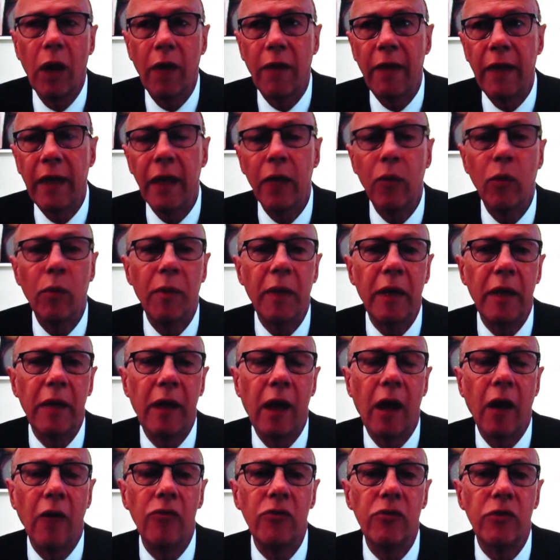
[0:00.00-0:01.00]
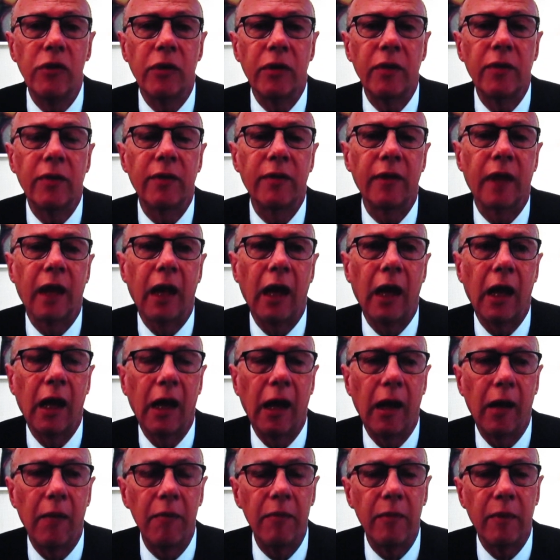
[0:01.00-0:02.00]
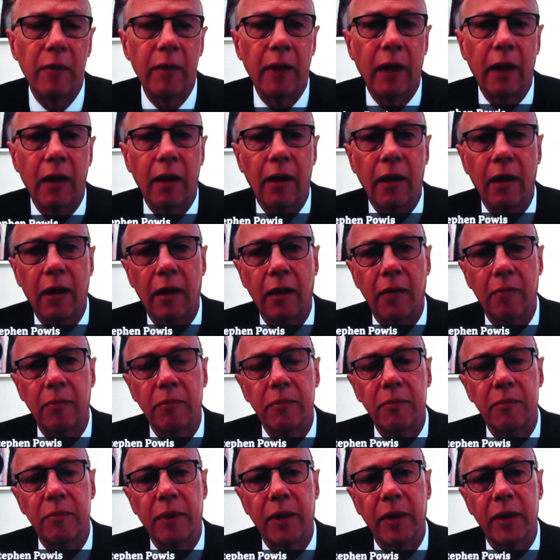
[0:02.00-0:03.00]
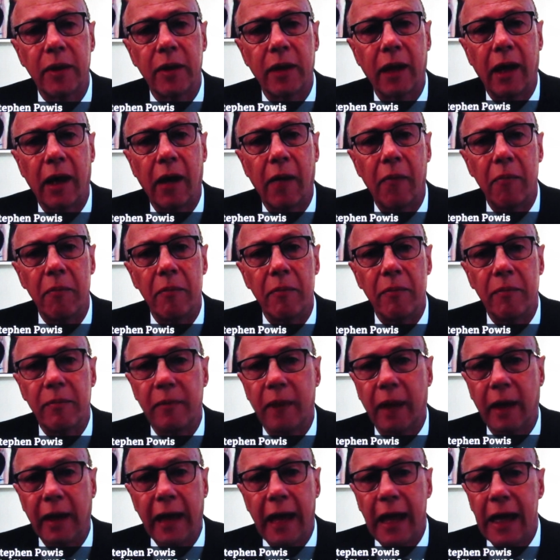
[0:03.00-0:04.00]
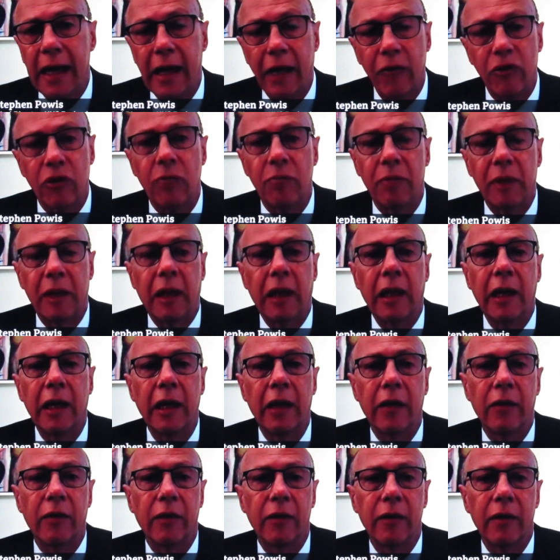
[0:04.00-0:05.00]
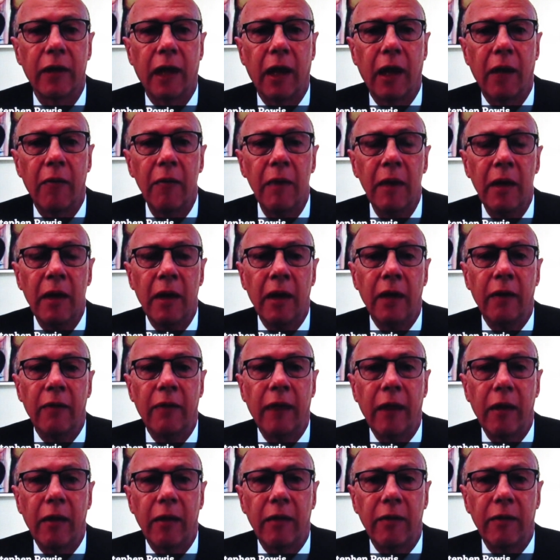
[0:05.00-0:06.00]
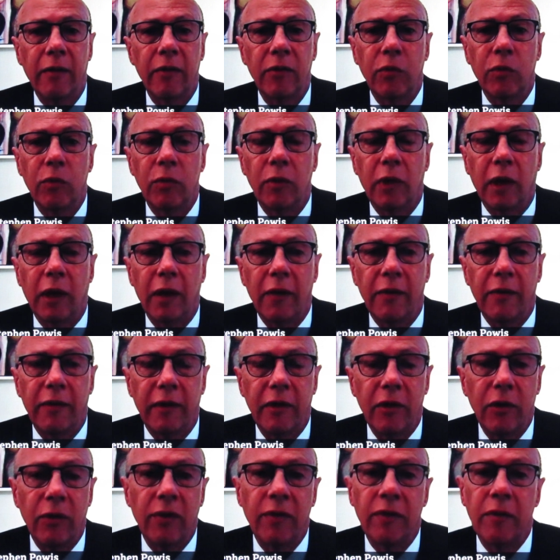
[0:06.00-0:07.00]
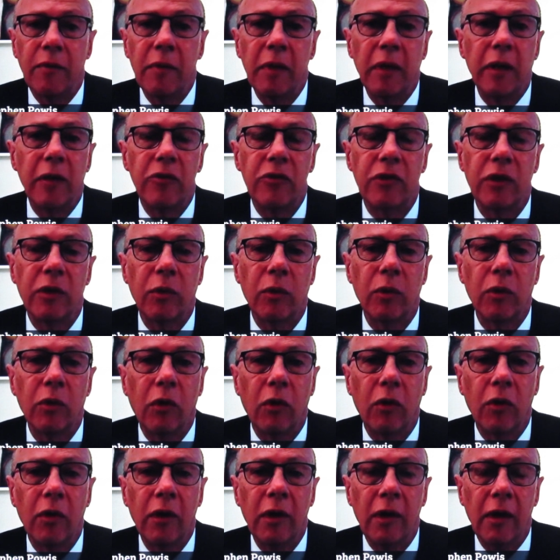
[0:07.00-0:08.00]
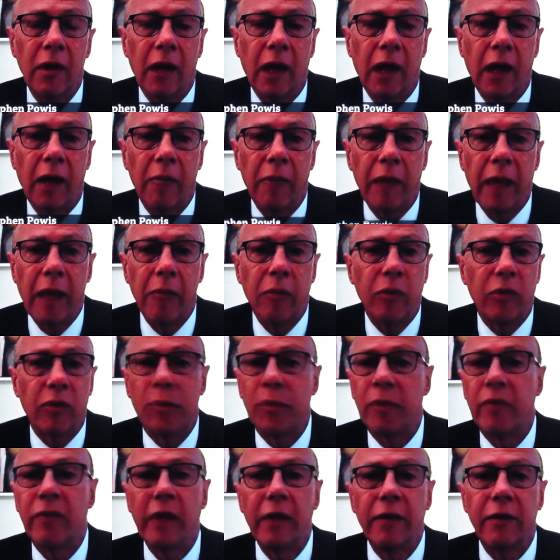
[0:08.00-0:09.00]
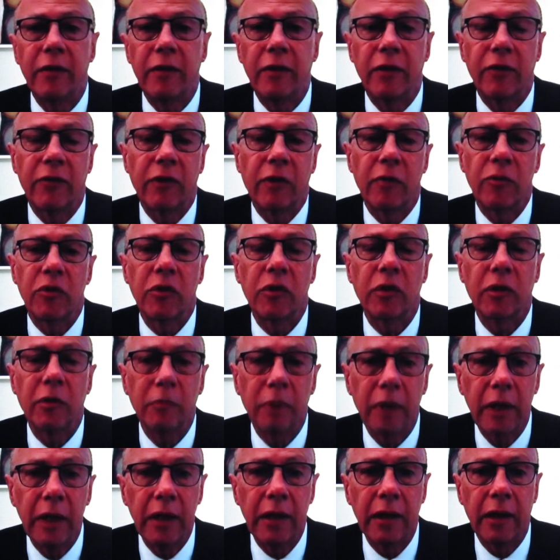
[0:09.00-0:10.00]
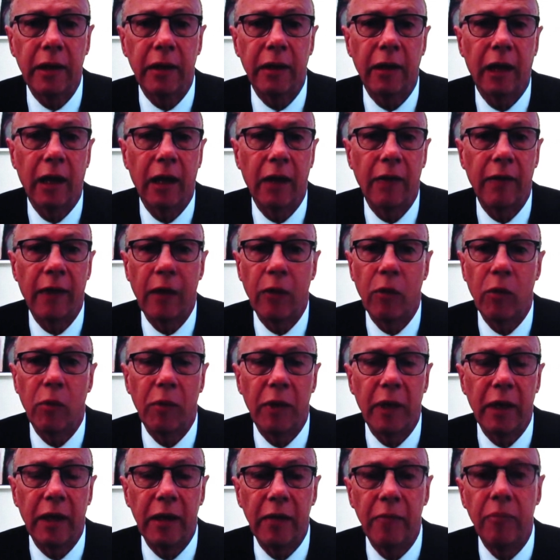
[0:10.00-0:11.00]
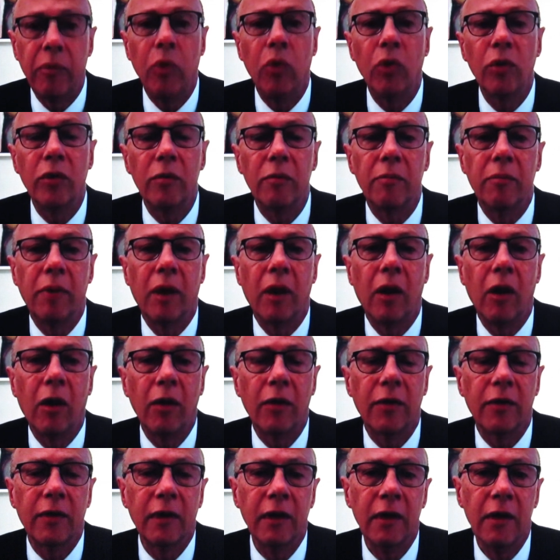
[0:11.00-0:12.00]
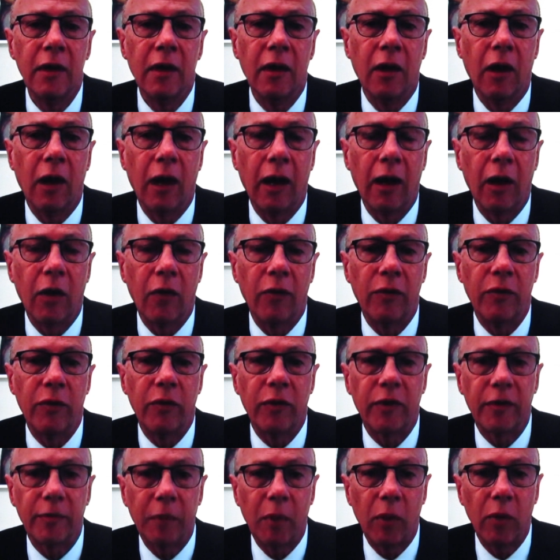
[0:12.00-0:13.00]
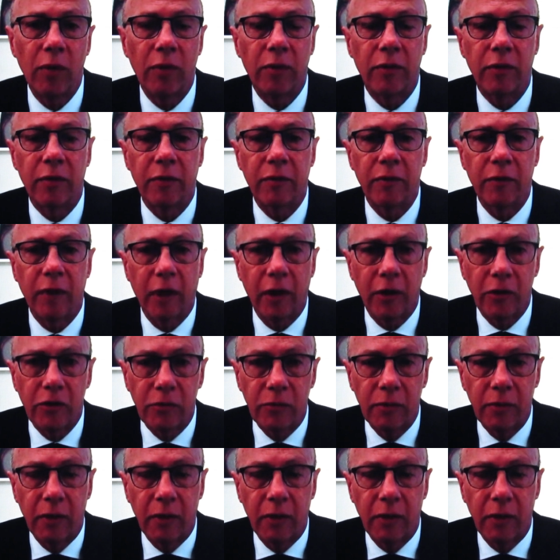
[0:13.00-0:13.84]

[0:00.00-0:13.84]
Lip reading: Well, I think it will be in the hundreds. Again, I should be clear that the use of the military will not be able to prevent the disruption completely. They will be an important part of the response of